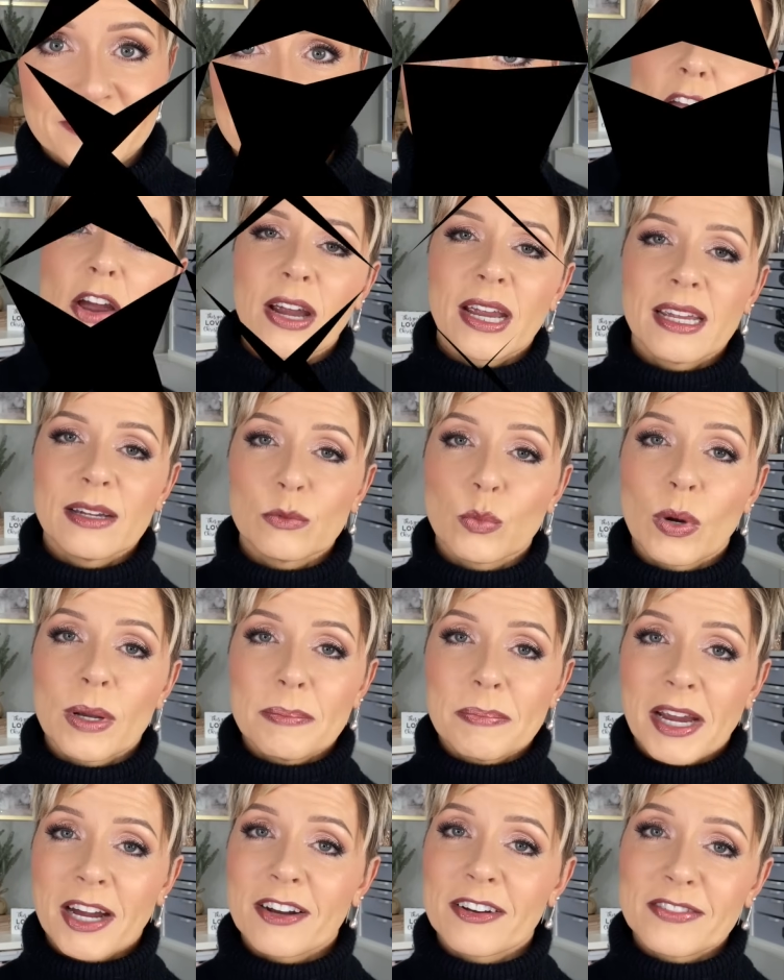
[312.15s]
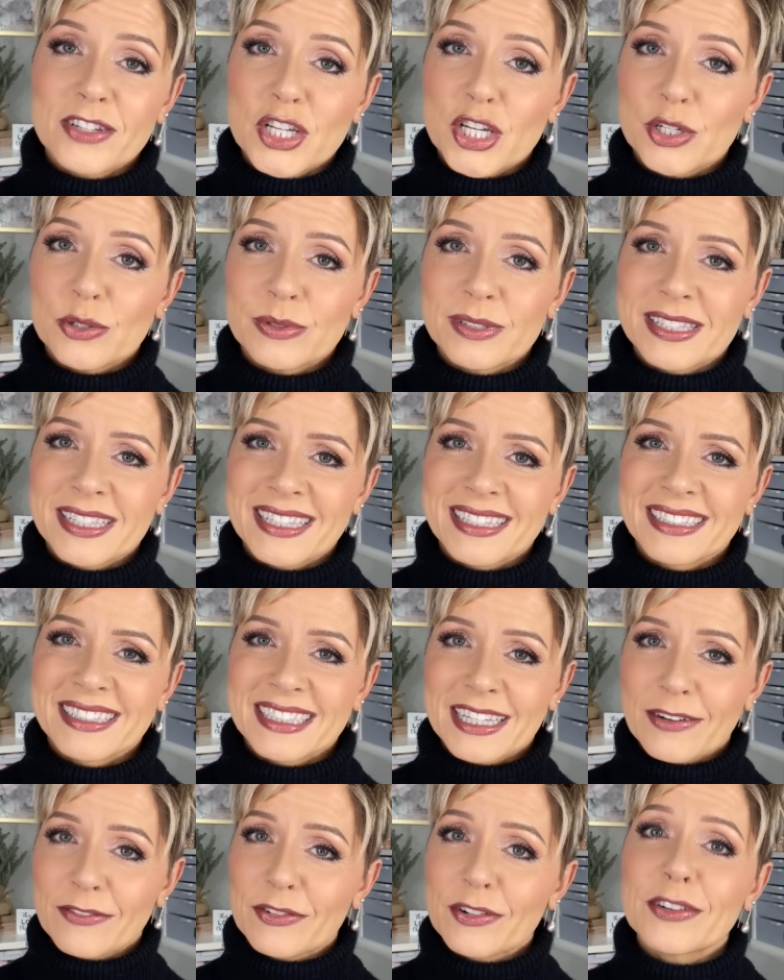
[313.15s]
All right, one pair of shoes.
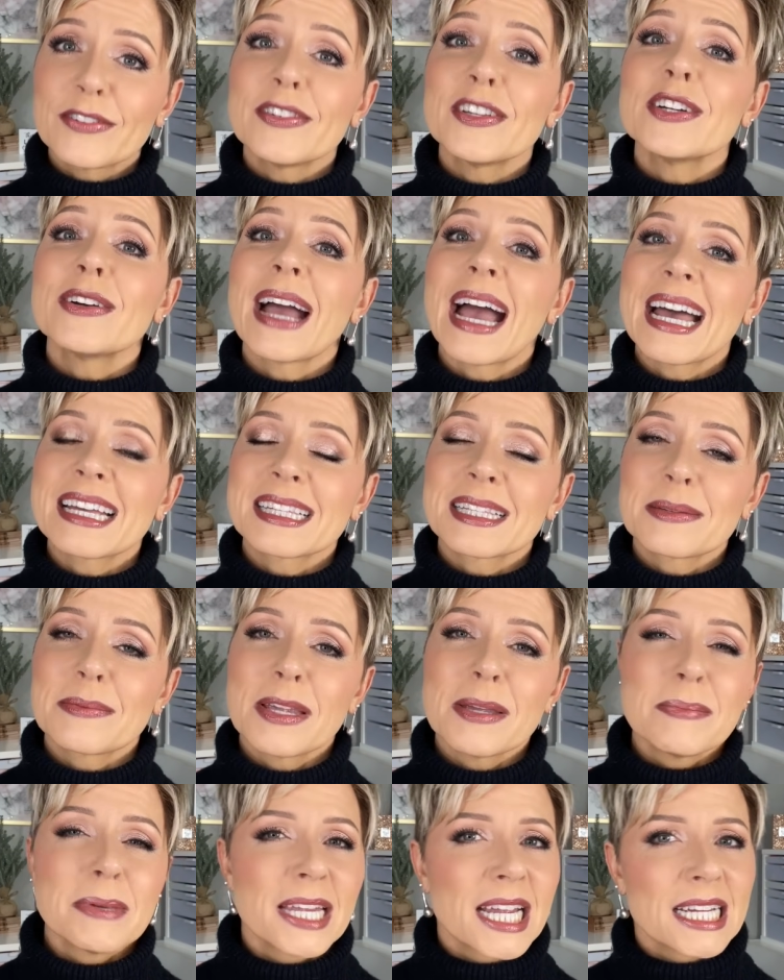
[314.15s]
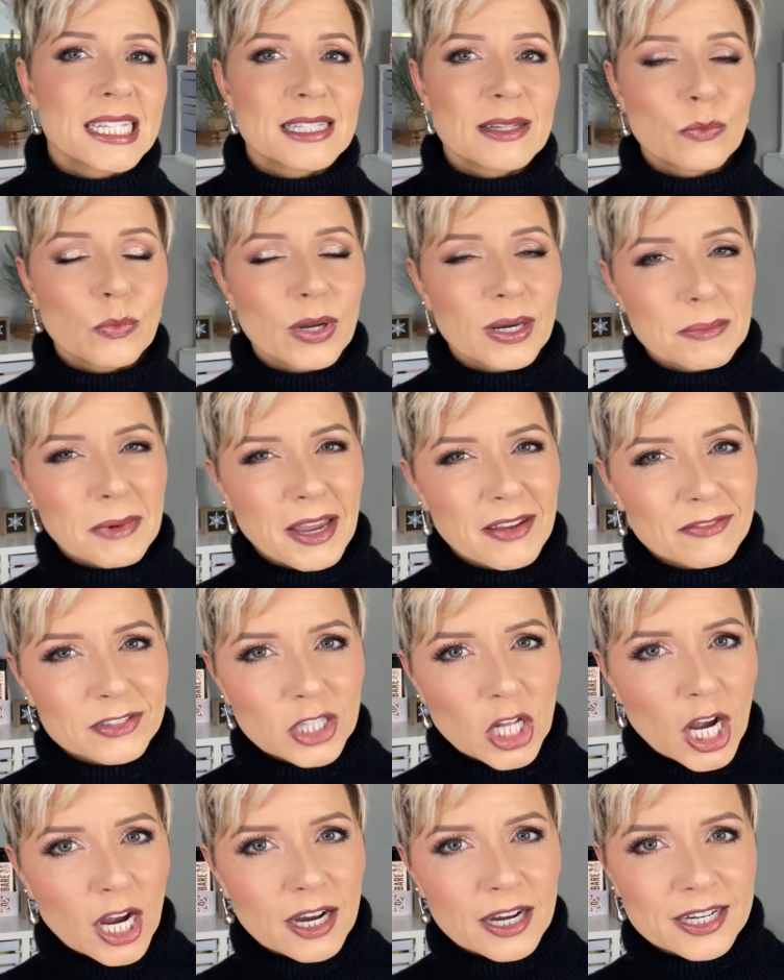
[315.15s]
Several of you asked me because in one of my
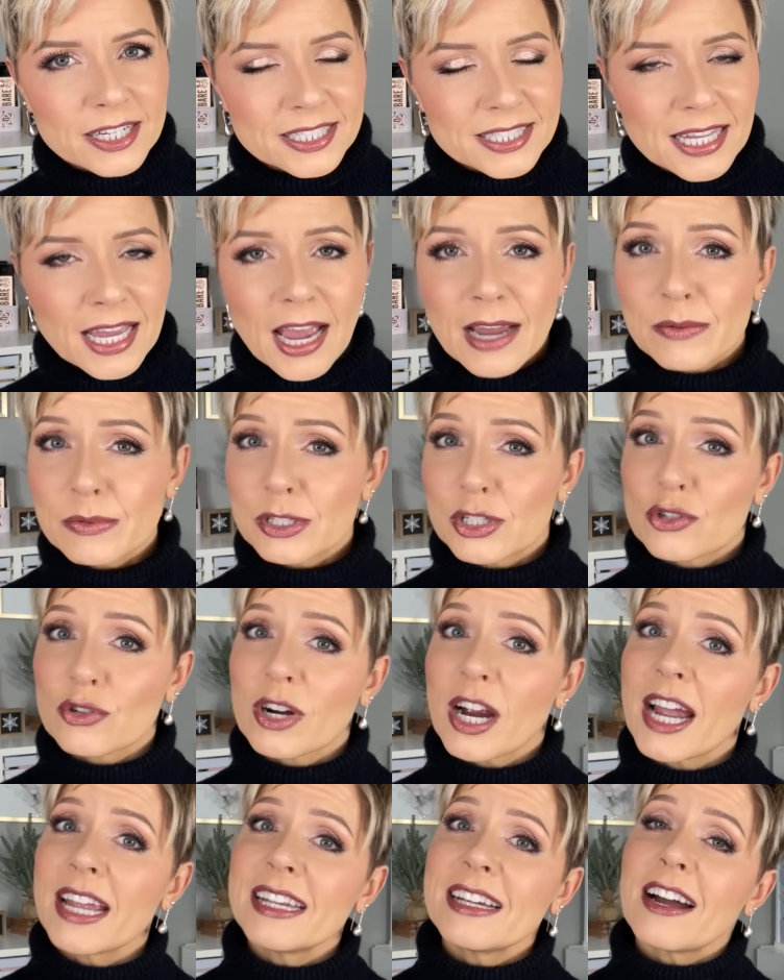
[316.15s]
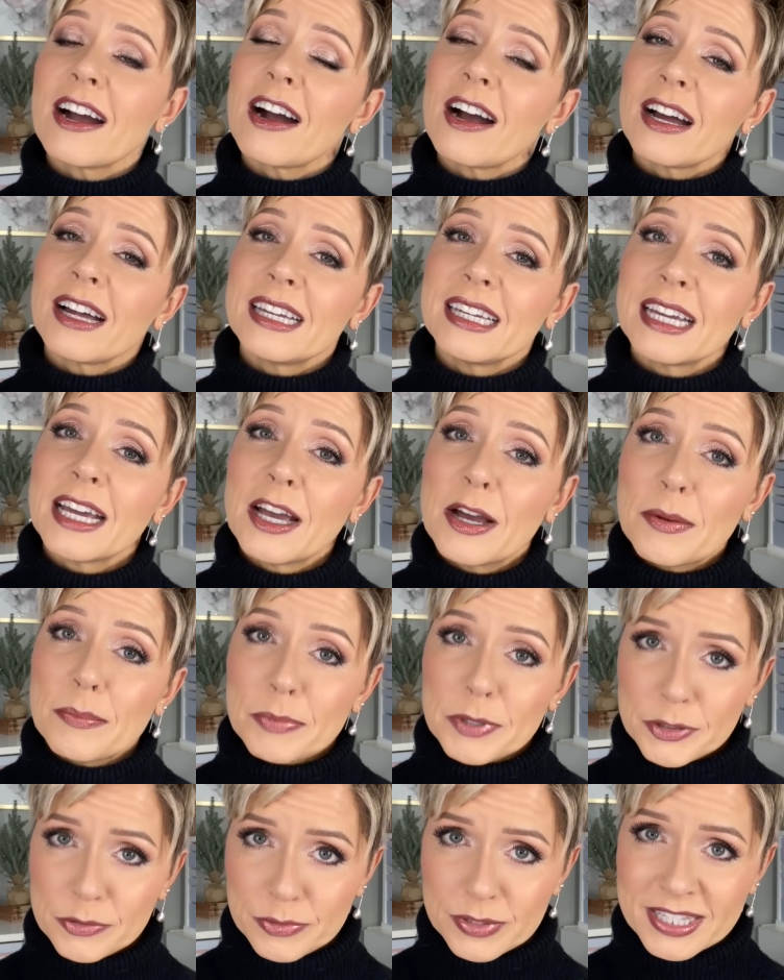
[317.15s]
vlogs, I was trying on
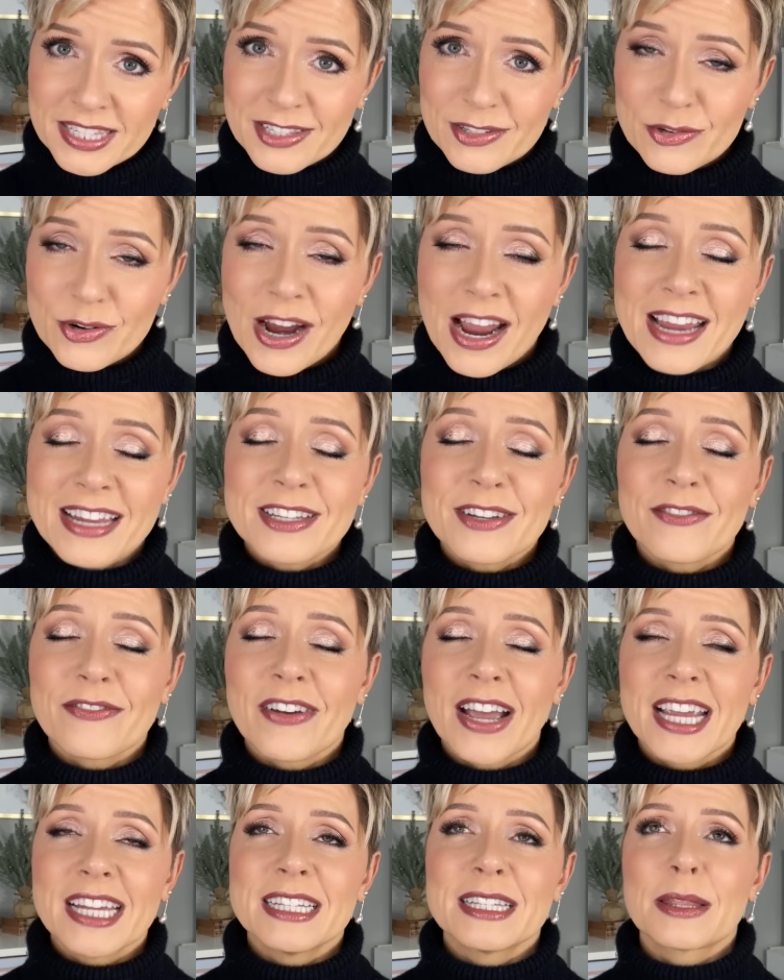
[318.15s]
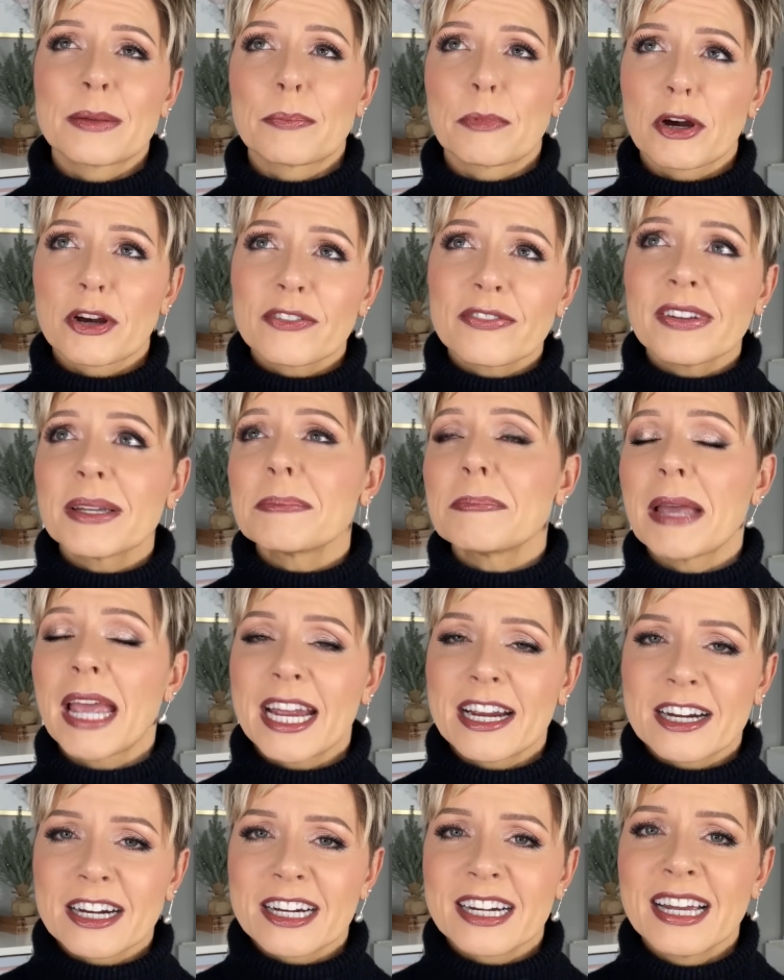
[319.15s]
boots, trying to find the perfect
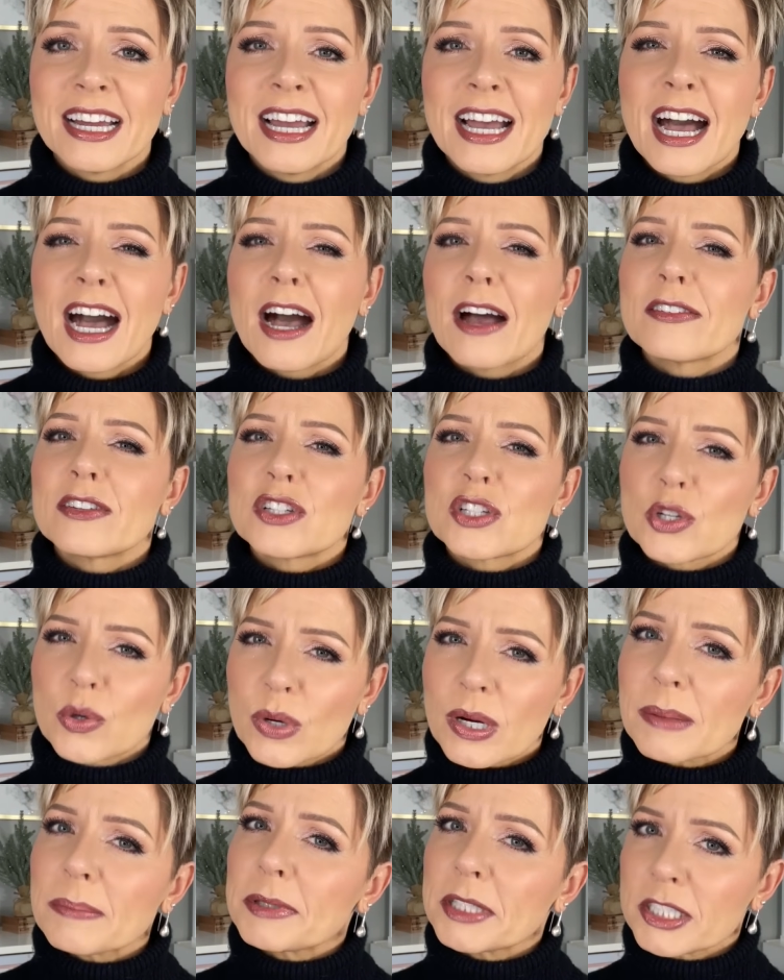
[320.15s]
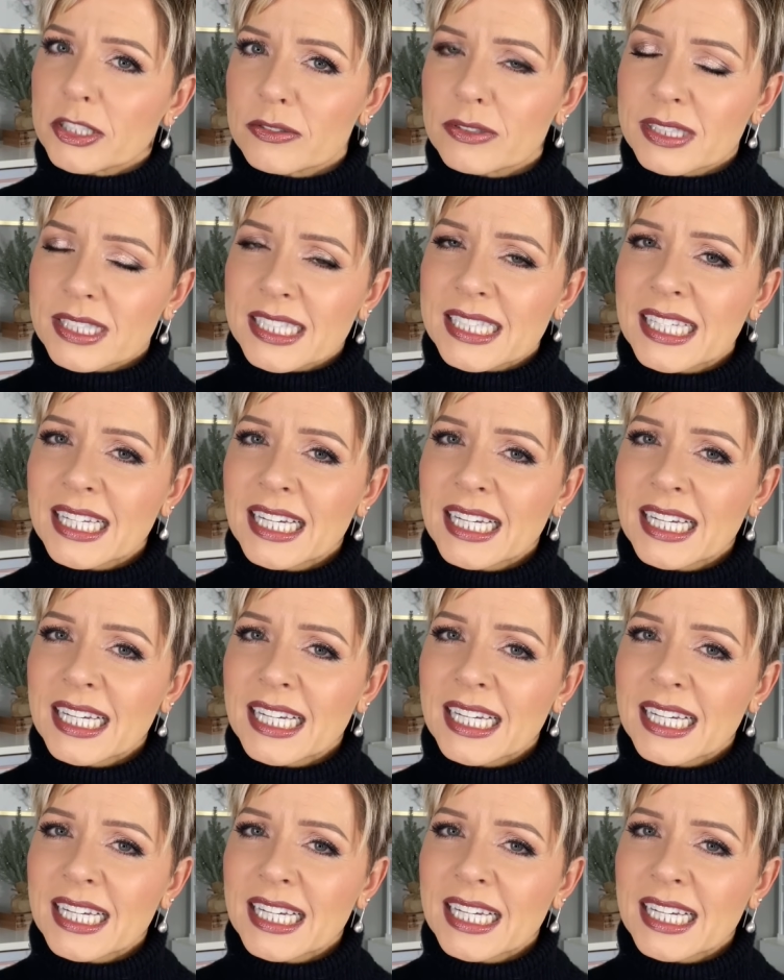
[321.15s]
pair of short boots